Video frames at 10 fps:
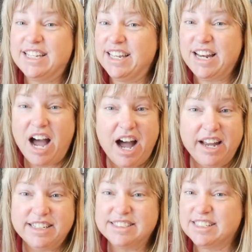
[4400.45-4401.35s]
getting
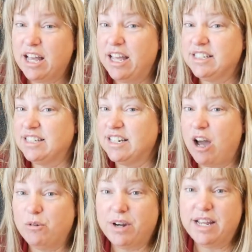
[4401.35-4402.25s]
hot it's it's the
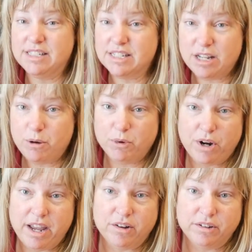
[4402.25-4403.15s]
dog days of summer
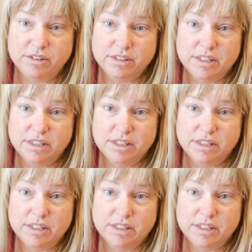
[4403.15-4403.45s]
now